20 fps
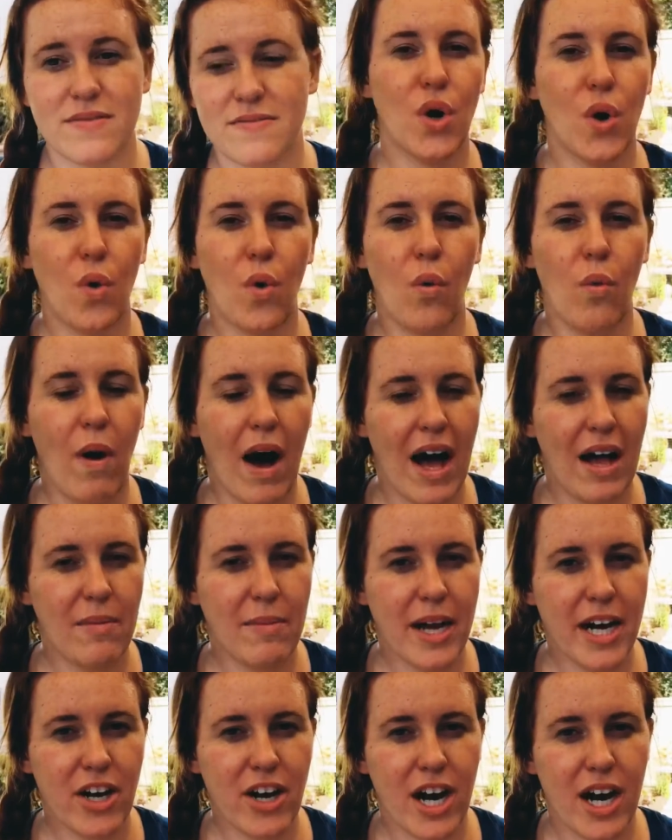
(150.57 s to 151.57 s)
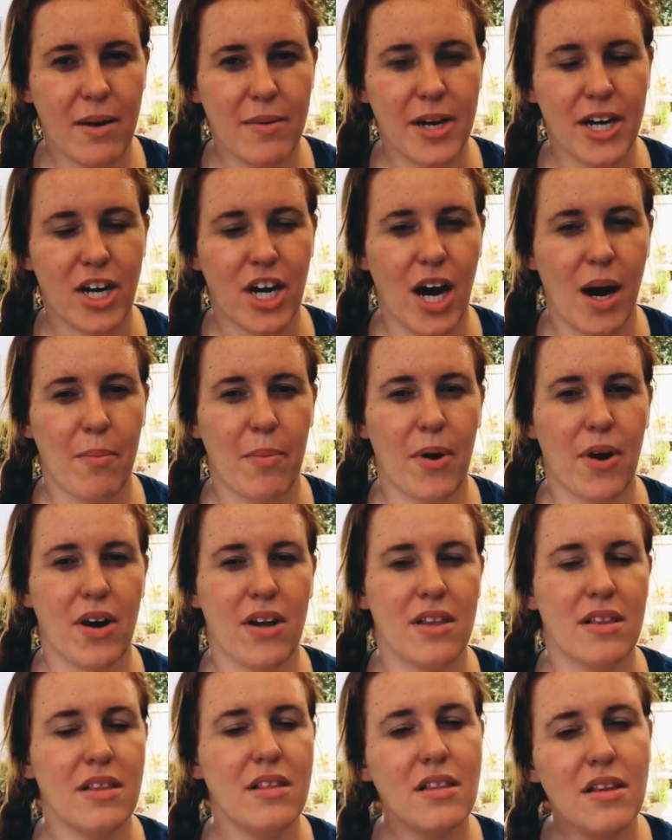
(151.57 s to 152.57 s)
So while my grandma and grandpa are a
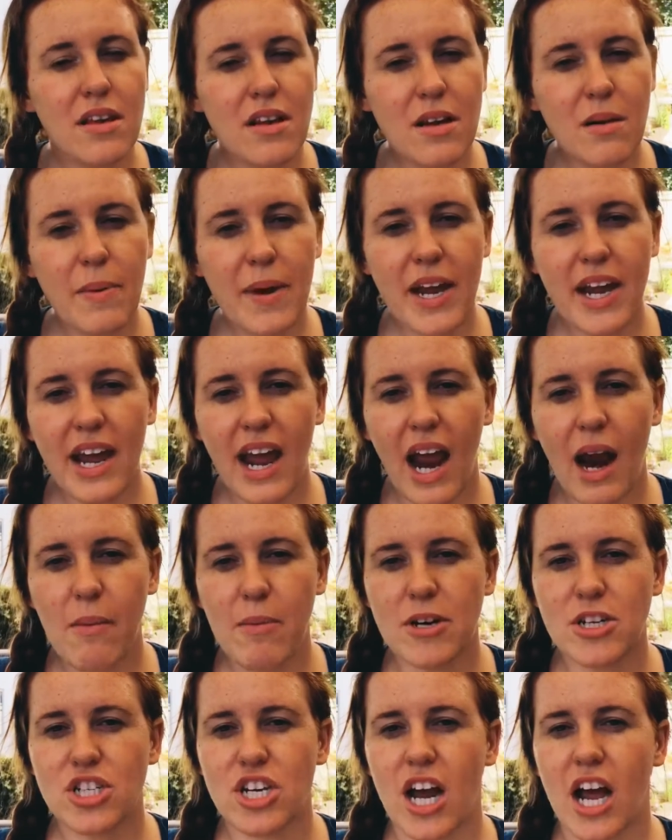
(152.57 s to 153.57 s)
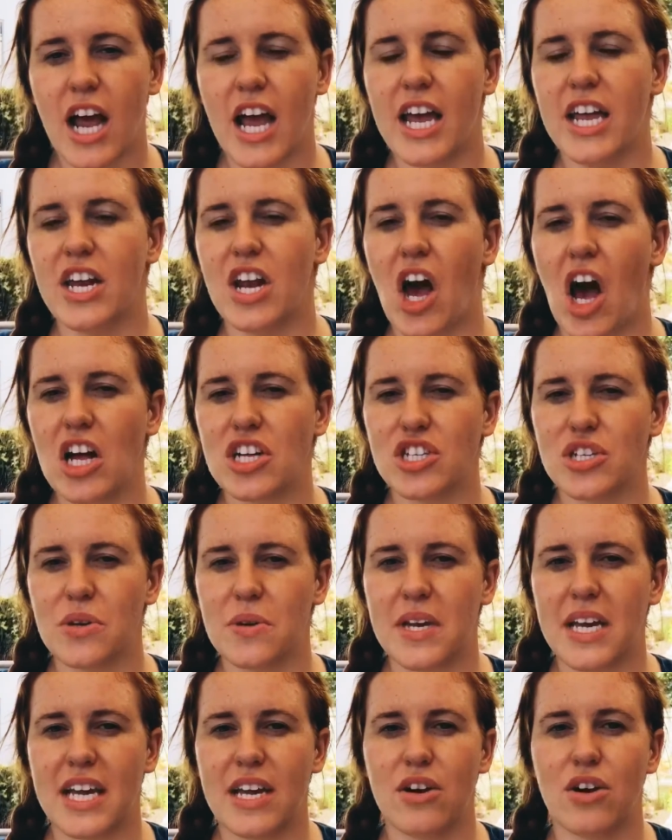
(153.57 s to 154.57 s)
little bit camera shy and not too
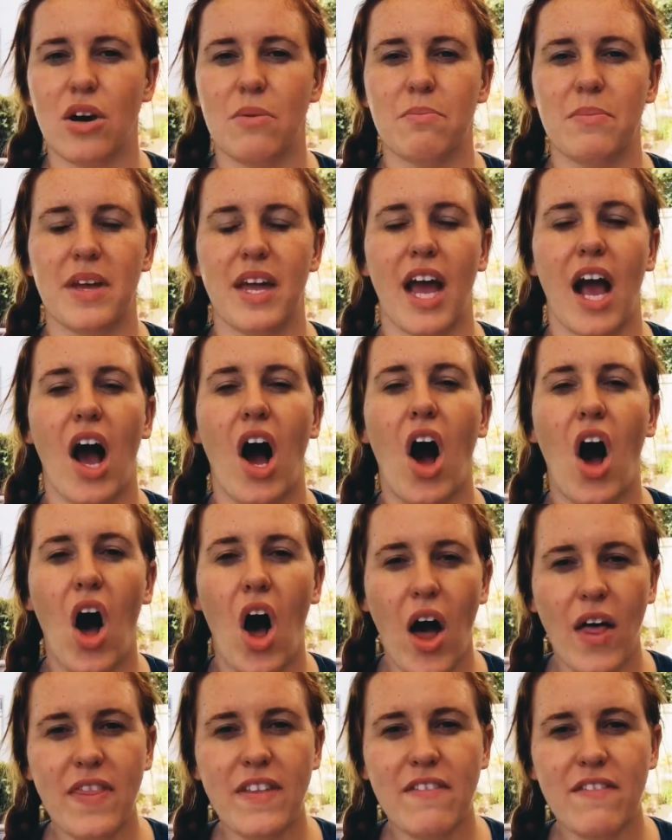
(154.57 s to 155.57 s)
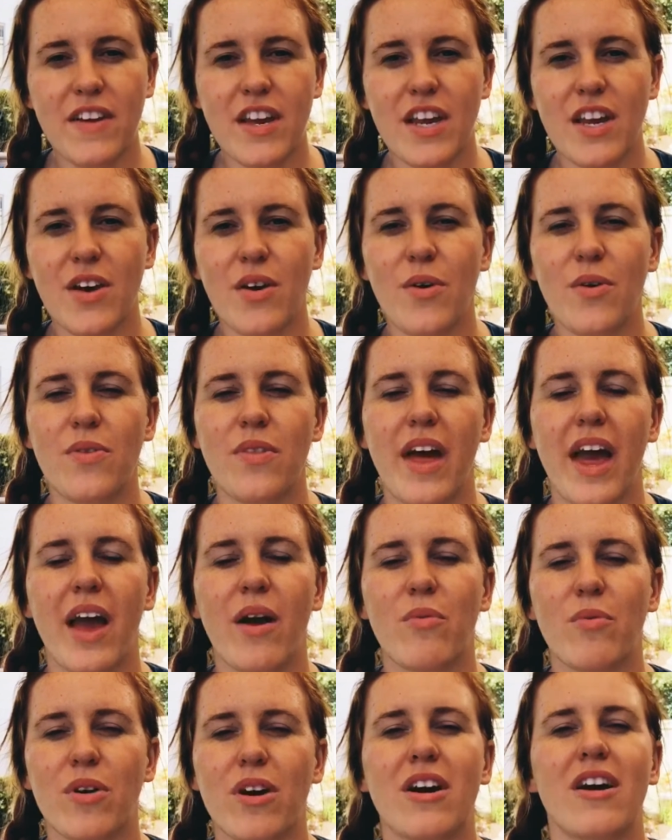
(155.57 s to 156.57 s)
keen on being on the video, they
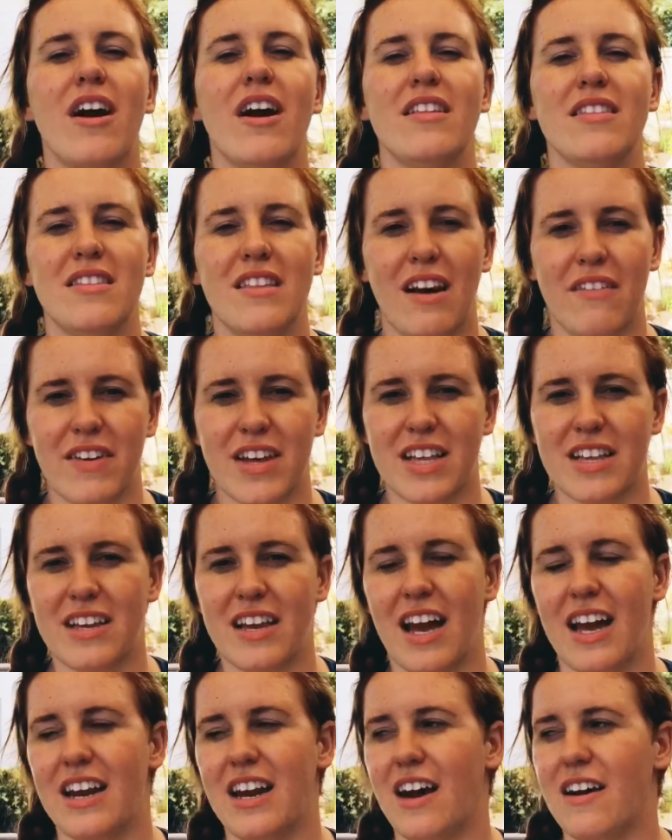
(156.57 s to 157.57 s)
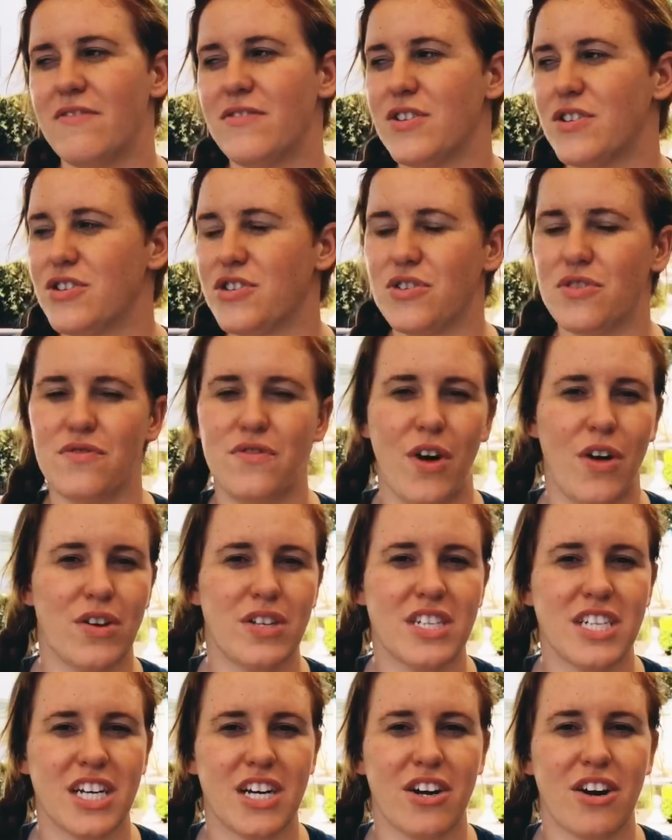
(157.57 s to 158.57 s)
were loving enough to
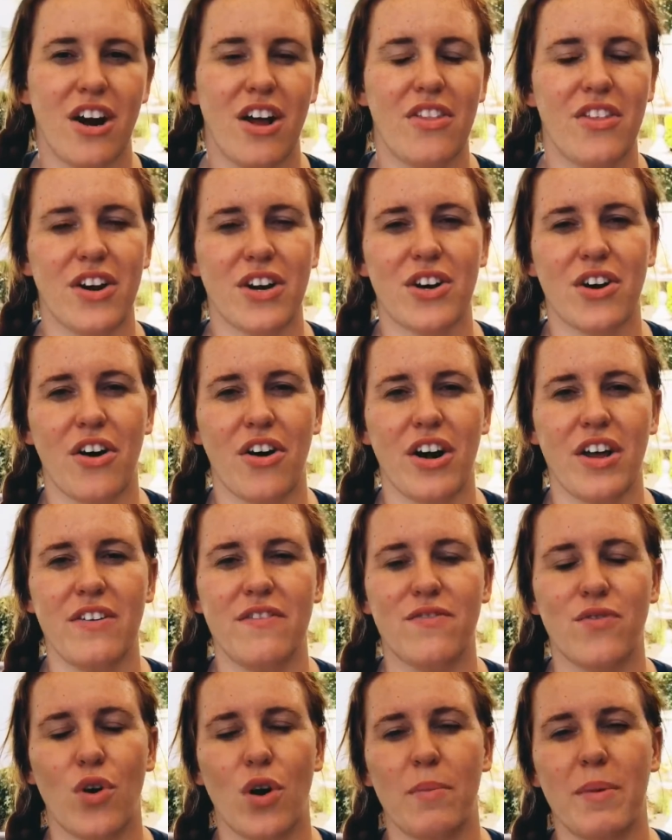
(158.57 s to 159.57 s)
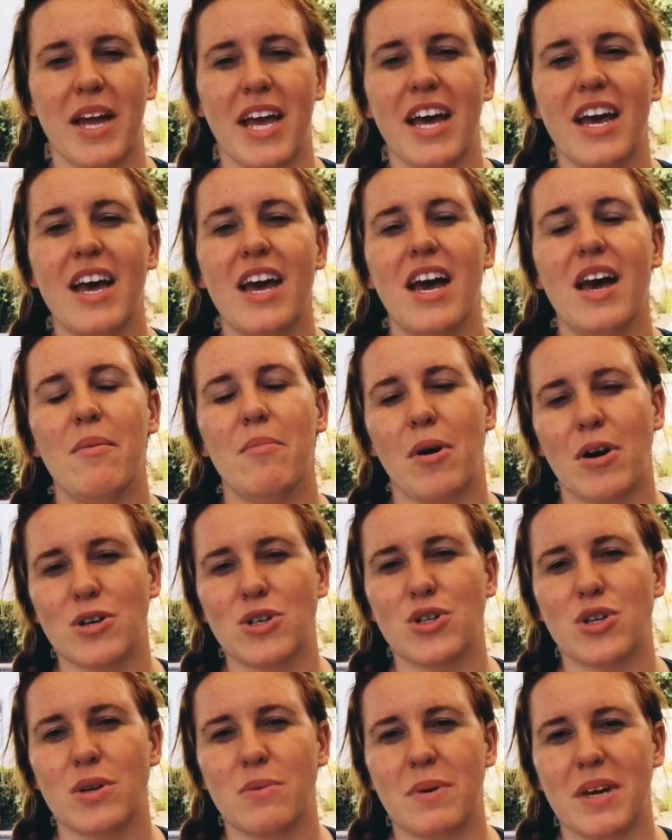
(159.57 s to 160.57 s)
volunteer their garden for me,
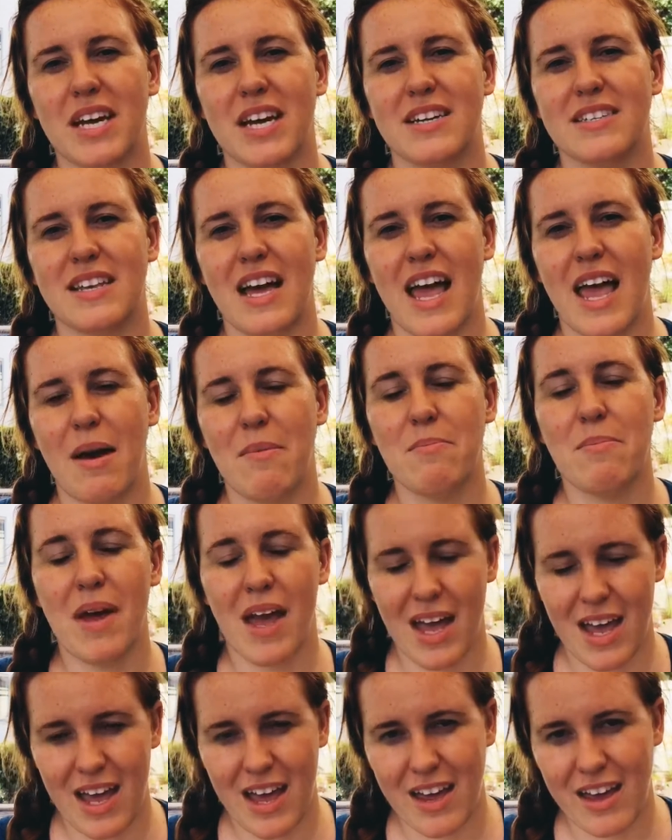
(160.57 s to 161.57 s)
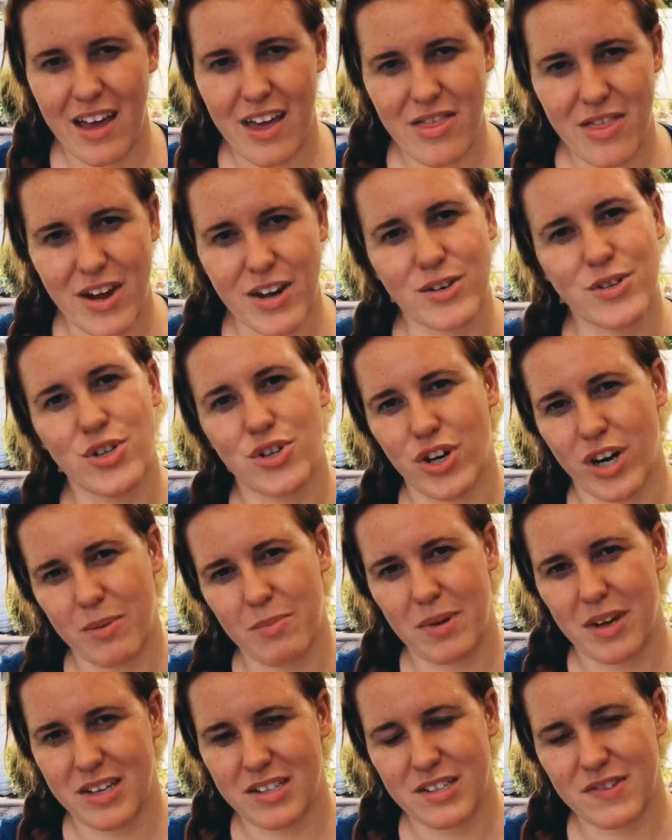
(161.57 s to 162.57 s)
partially because I am picking their string
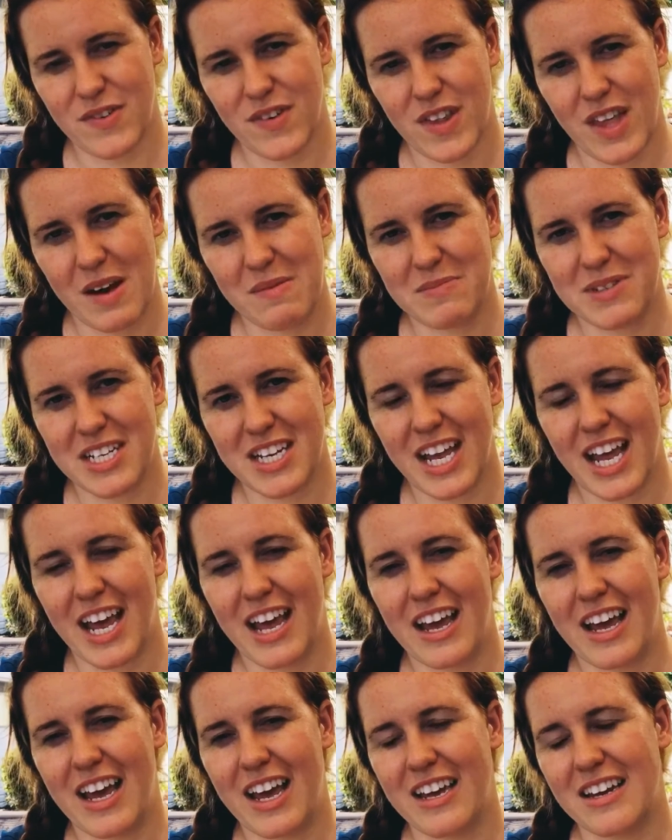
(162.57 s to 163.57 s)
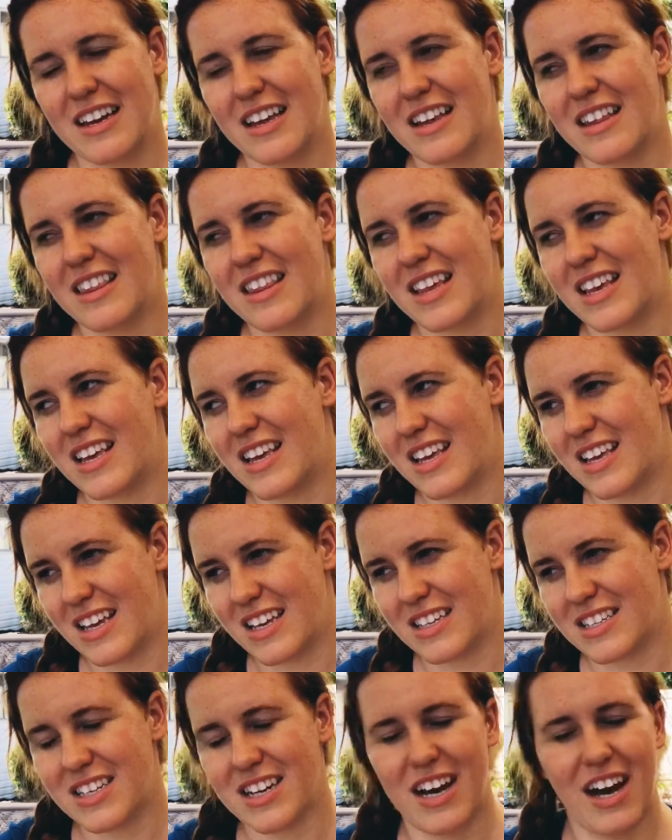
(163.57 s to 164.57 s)
beans for them today in the
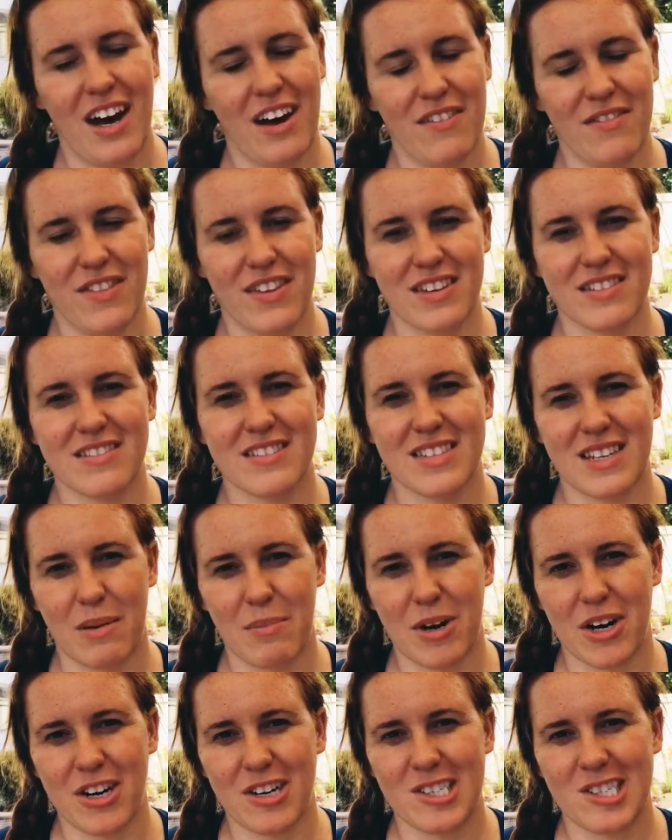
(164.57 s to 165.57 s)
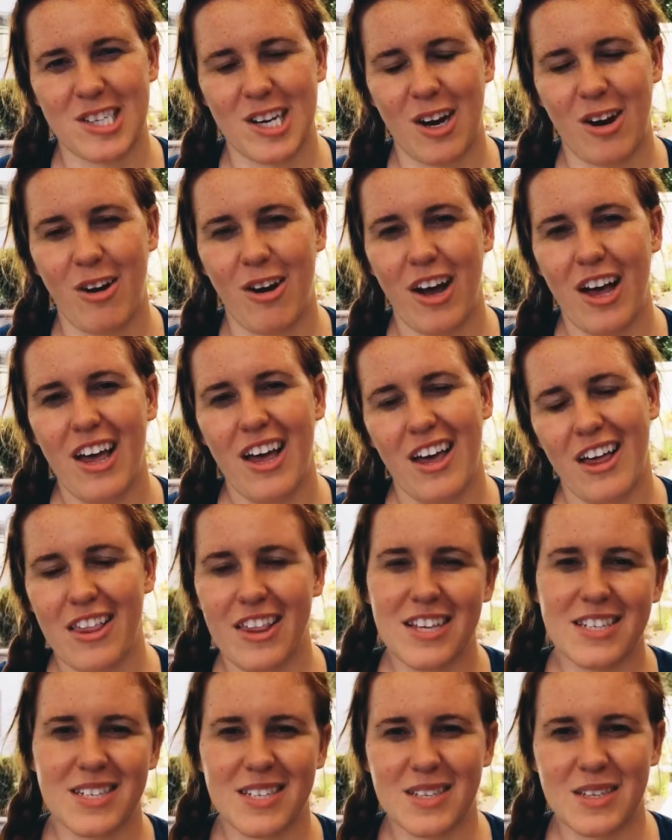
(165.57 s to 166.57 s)
heat of the summer. So
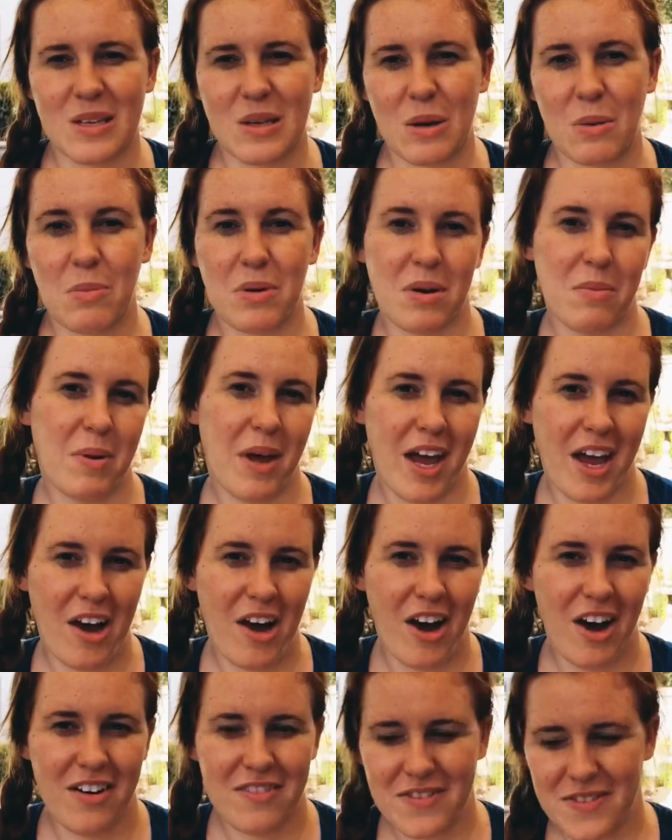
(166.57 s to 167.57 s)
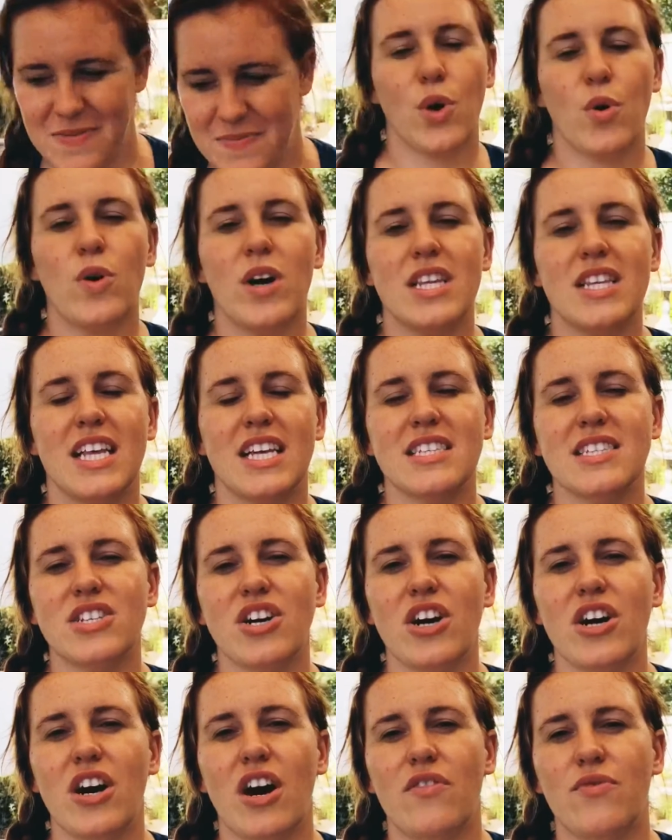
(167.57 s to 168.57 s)
this is a little bit of payoff. So let's
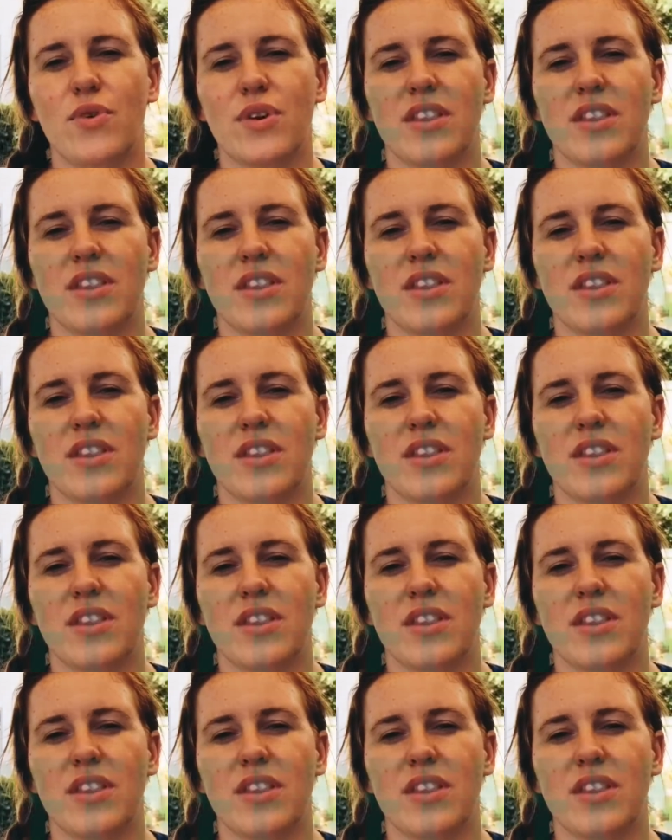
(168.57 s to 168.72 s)
start off with